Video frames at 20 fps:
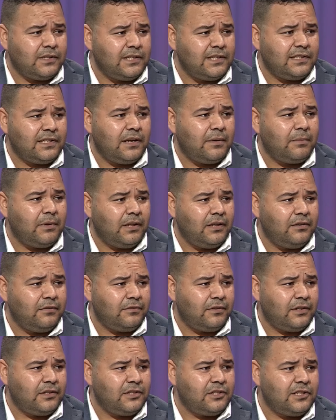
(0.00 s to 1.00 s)
he's a
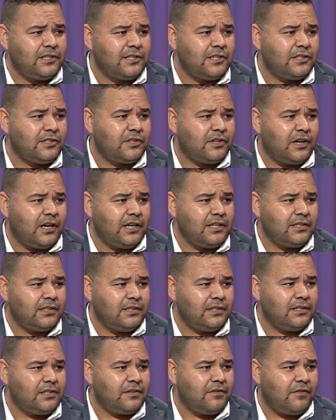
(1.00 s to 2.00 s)
believer in Jesus Christ
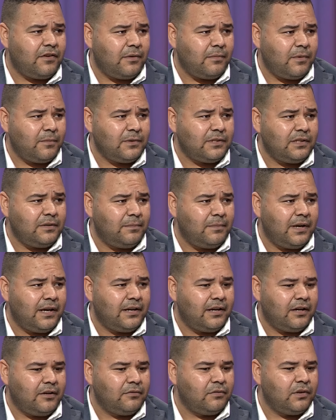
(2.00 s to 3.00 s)
and he's from a Muslim
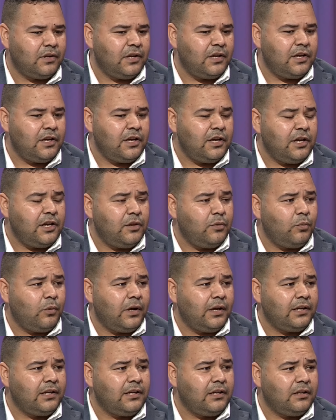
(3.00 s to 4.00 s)
background, and
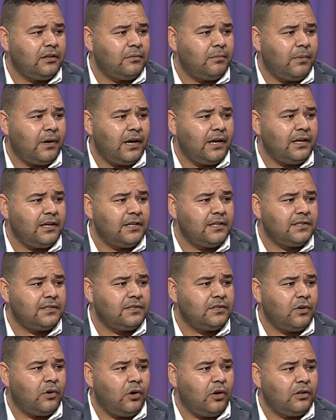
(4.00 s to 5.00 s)
one killed by
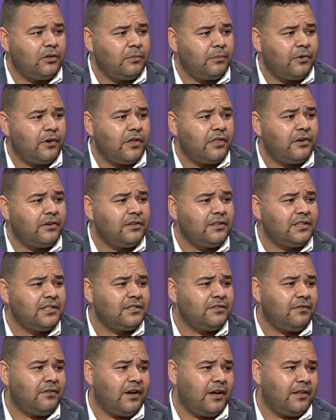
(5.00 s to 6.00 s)
his older brother and his
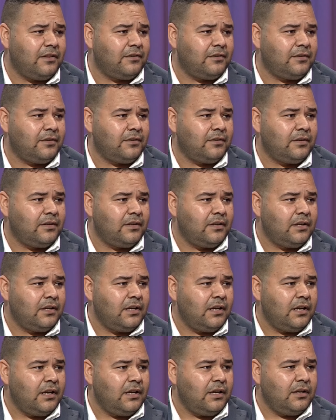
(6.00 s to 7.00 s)
father.
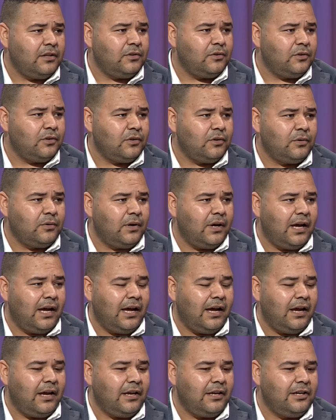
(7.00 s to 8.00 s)
And you know,
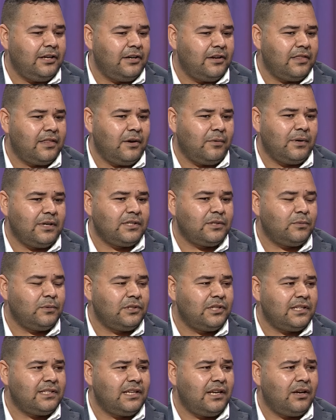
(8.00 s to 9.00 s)
uh, here in the West we
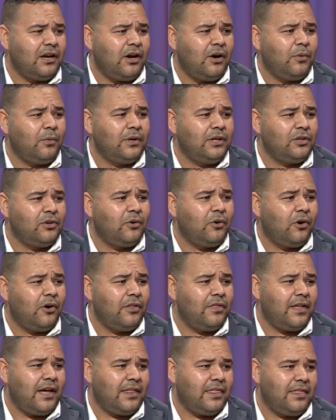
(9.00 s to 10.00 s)
just say, oh, we know all
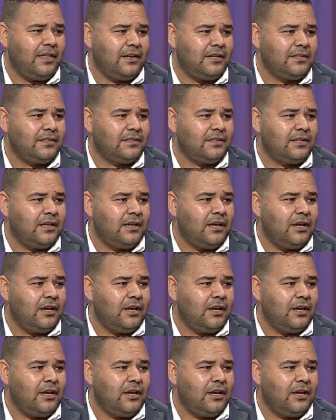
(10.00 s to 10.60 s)
that things.